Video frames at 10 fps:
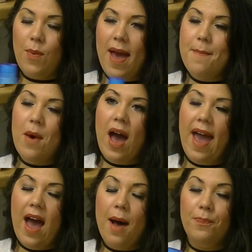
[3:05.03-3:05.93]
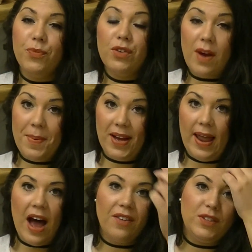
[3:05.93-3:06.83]
wear my rubber
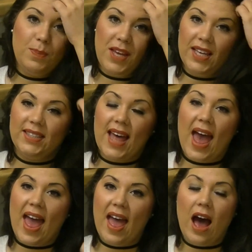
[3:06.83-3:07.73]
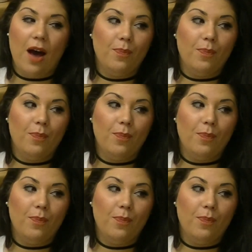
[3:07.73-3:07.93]
gloves because they're